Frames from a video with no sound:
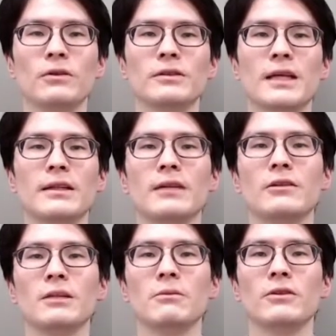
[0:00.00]
has a
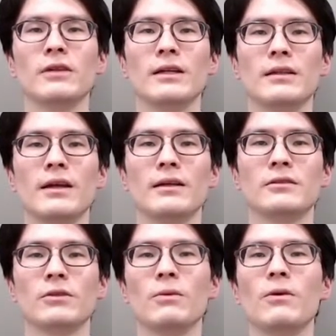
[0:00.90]
static buffer
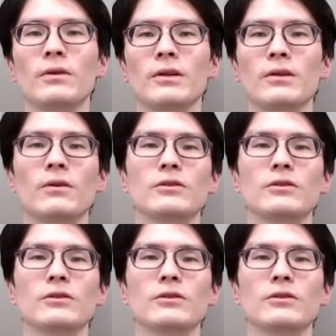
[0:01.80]
pool